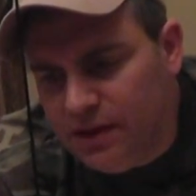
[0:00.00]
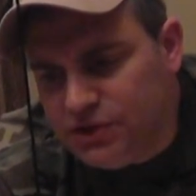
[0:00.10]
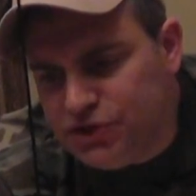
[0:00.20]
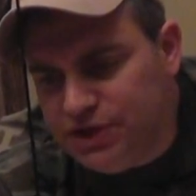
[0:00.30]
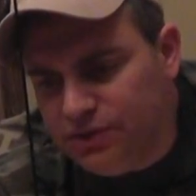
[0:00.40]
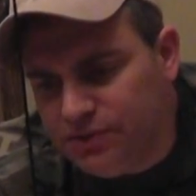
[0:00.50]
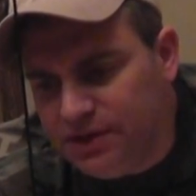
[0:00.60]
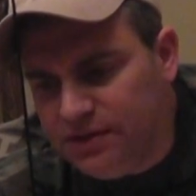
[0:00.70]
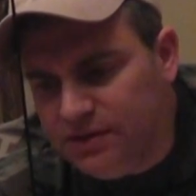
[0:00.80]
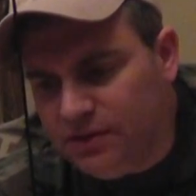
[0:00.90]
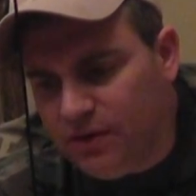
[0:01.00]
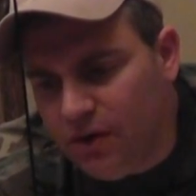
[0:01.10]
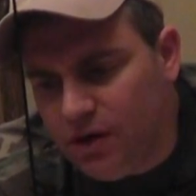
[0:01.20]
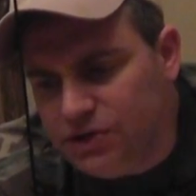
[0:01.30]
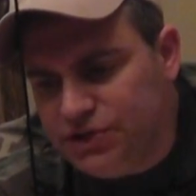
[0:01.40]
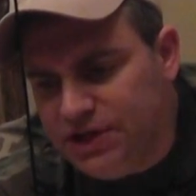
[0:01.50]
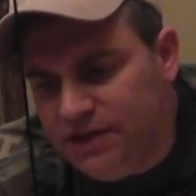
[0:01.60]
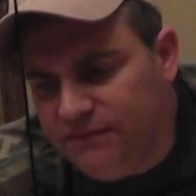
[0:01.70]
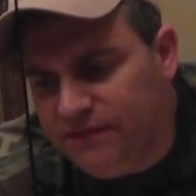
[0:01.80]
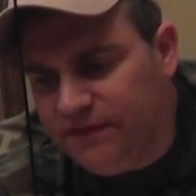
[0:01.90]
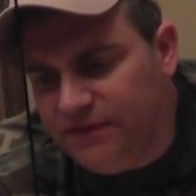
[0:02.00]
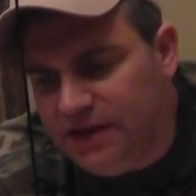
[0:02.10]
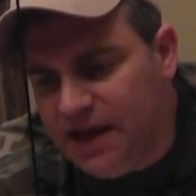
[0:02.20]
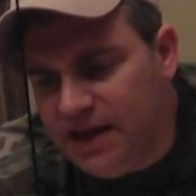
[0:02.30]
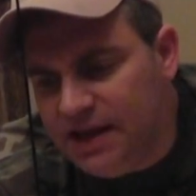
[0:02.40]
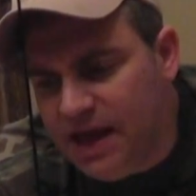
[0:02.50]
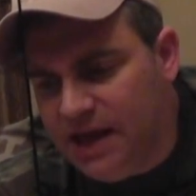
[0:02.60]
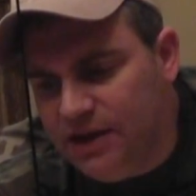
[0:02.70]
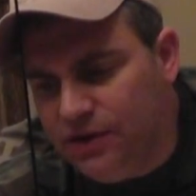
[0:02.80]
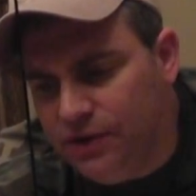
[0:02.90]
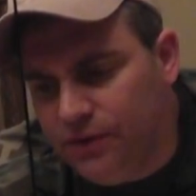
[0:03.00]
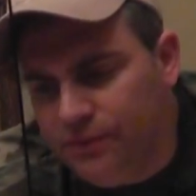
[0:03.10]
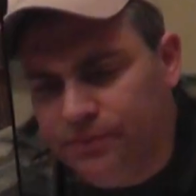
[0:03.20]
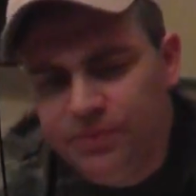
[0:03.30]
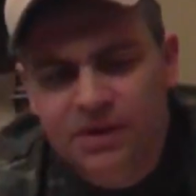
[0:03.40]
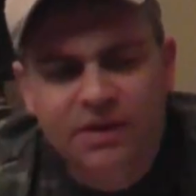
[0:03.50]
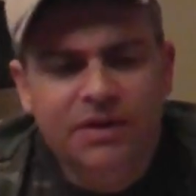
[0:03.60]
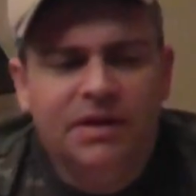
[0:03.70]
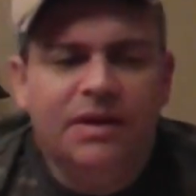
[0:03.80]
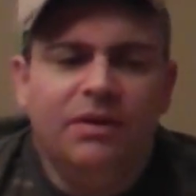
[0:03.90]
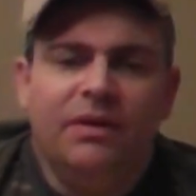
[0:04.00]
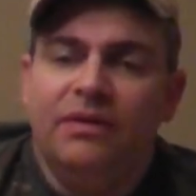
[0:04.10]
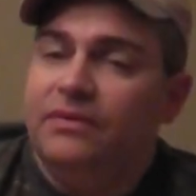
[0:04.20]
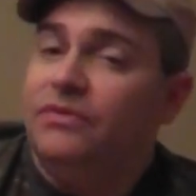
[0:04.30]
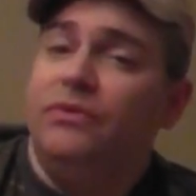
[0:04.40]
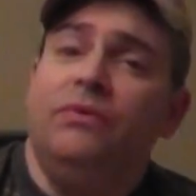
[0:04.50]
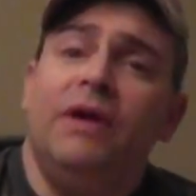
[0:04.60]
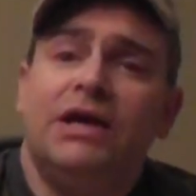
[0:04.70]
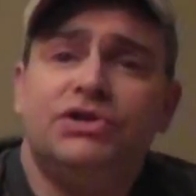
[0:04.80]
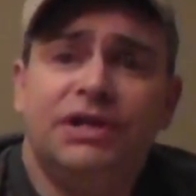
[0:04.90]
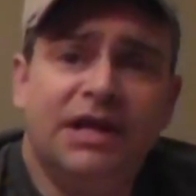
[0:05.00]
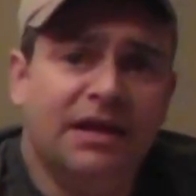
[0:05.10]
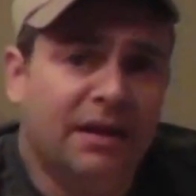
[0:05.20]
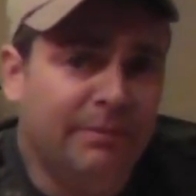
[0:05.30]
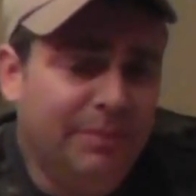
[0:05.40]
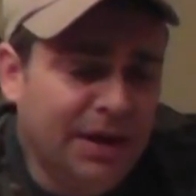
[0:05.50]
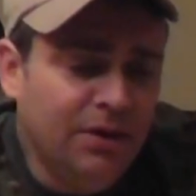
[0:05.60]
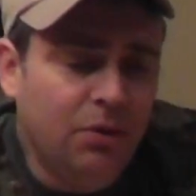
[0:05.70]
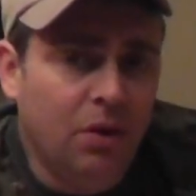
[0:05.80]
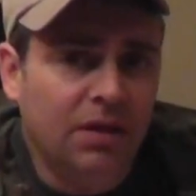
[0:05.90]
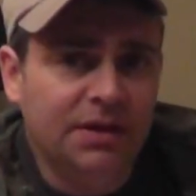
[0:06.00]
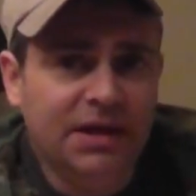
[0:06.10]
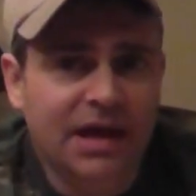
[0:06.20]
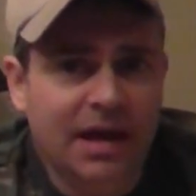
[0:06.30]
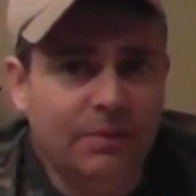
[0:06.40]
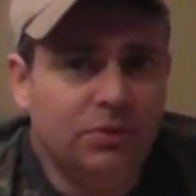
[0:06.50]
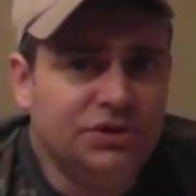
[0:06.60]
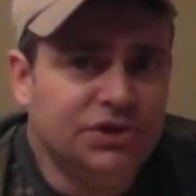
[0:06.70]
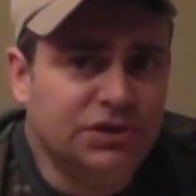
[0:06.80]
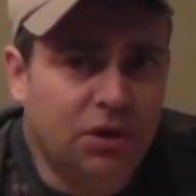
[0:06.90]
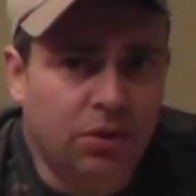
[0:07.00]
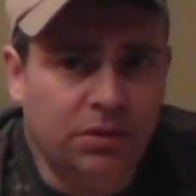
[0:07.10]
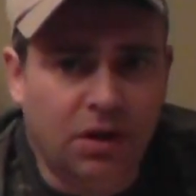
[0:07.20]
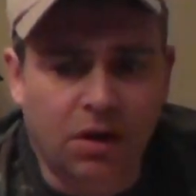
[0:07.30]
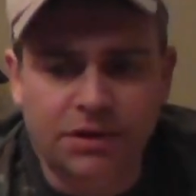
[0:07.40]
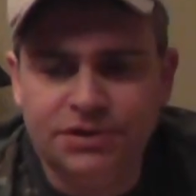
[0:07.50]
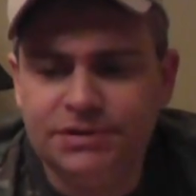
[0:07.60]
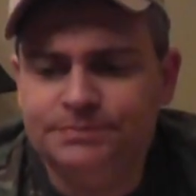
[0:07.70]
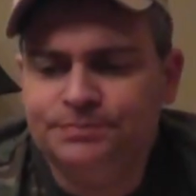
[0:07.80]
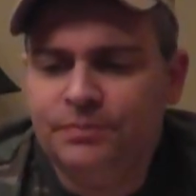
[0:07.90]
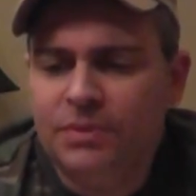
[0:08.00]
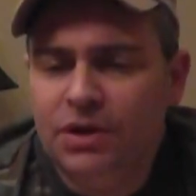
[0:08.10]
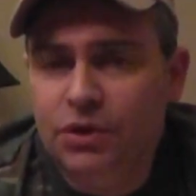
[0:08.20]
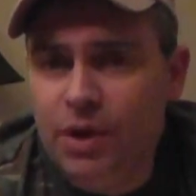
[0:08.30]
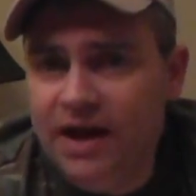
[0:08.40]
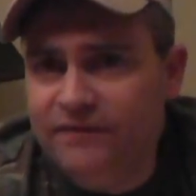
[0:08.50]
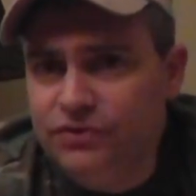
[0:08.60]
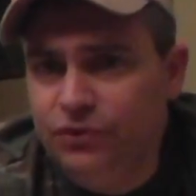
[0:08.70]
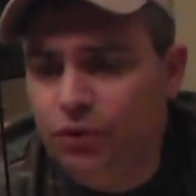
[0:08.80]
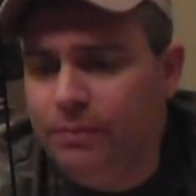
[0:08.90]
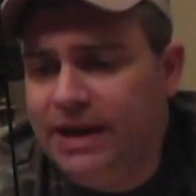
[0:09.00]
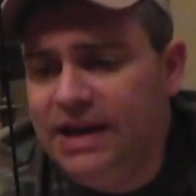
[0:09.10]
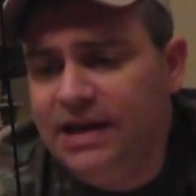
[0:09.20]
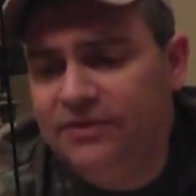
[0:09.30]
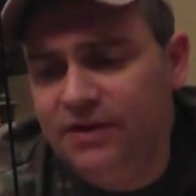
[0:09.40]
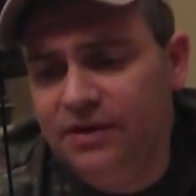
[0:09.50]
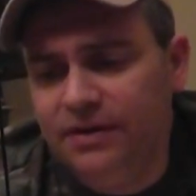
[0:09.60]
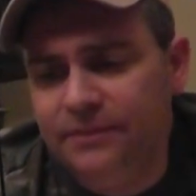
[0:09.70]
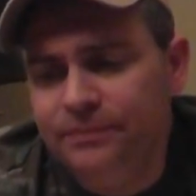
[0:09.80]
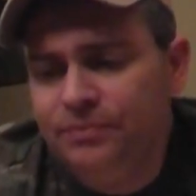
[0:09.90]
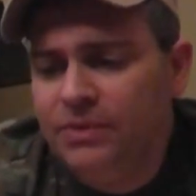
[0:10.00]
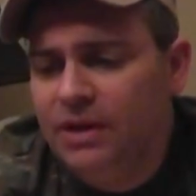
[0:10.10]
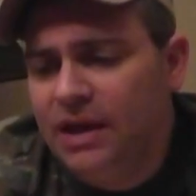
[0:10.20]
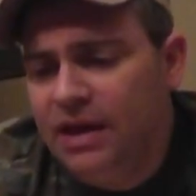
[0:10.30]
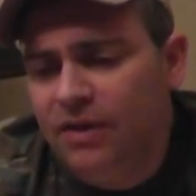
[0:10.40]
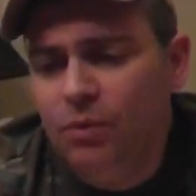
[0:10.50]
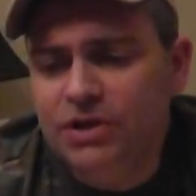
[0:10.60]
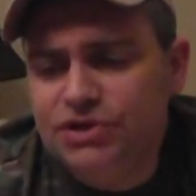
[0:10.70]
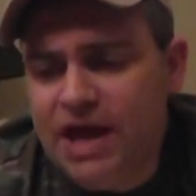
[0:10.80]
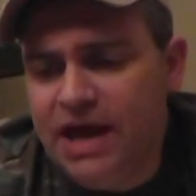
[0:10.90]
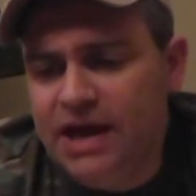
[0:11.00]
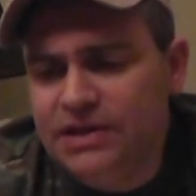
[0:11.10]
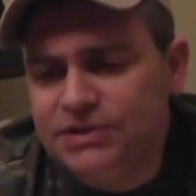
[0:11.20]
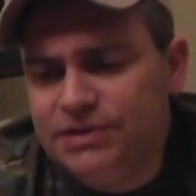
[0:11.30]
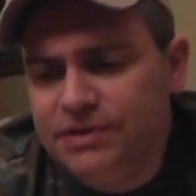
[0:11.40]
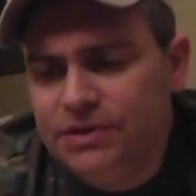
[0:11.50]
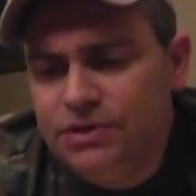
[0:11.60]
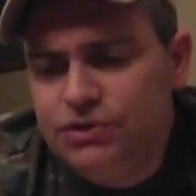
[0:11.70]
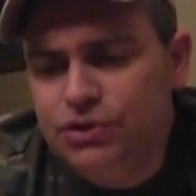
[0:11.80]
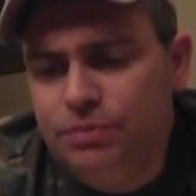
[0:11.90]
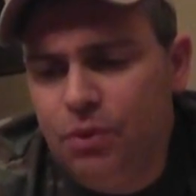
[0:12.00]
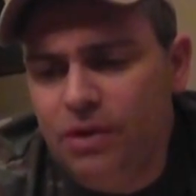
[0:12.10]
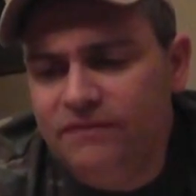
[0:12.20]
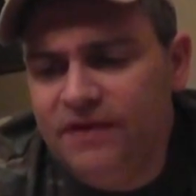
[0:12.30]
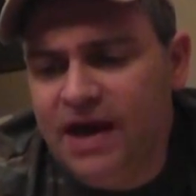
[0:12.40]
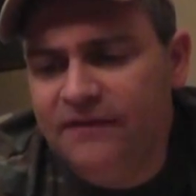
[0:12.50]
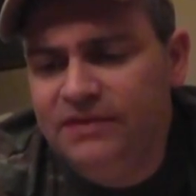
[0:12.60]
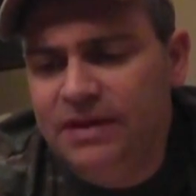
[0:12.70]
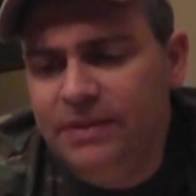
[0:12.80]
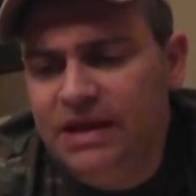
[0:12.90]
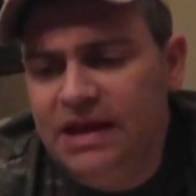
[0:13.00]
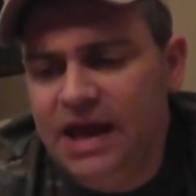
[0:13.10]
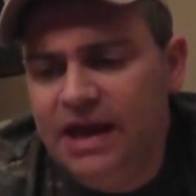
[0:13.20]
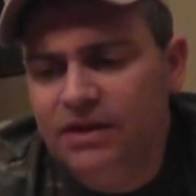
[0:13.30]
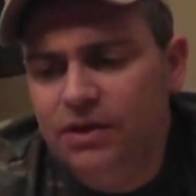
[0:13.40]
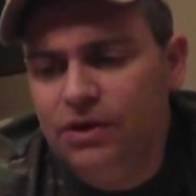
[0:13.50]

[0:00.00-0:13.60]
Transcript: shielded RG58AU. So you actually get a better quality cable, which is lower loss. You have a dual band antenna, which has 2.5 dB gain